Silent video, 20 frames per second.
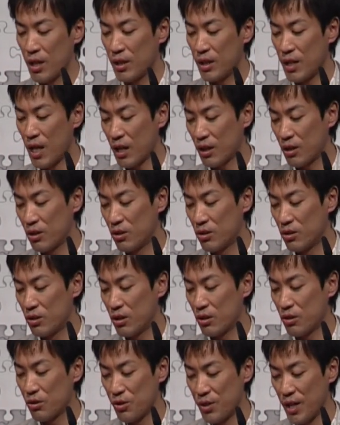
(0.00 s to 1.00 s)
that could
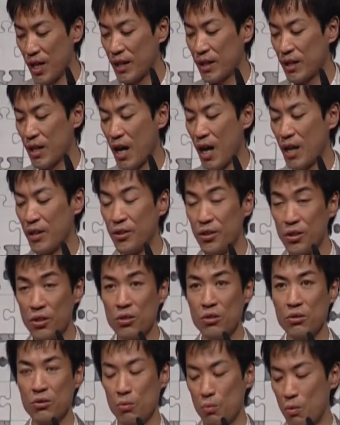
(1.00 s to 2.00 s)
create a
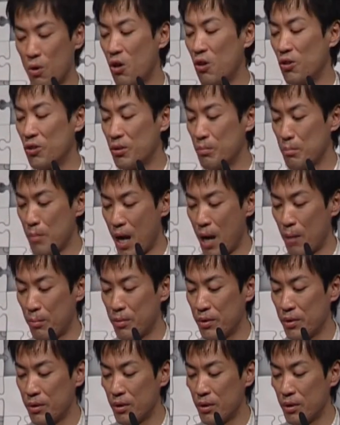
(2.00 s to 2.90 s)
new world map.